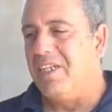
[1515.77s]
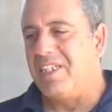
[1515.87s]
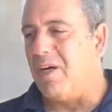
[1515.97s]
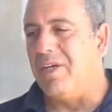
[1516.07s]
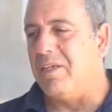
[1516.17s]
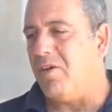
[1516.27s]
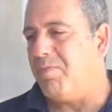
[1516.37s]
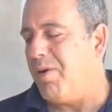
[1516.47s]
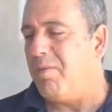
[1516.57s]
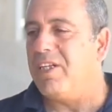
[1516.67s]
someone
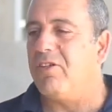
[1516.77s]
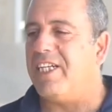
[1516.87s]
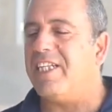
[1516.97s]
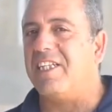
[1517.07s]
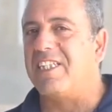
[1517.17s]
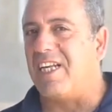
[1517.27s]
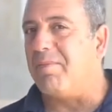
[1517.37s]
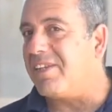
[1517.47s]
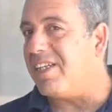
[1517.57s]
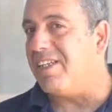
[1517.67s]
probably donated
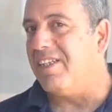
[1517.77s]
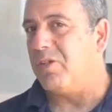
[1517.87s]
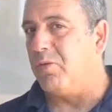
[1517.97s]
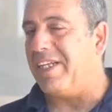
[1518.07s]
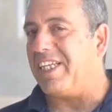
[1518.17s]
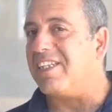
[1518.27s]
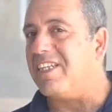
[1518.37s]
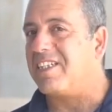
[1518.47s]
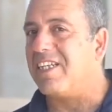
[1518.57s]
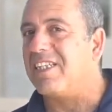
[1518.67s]
something to Bet
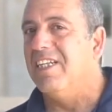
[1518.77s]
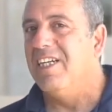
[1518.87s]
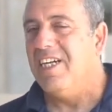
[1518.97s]
Knesset,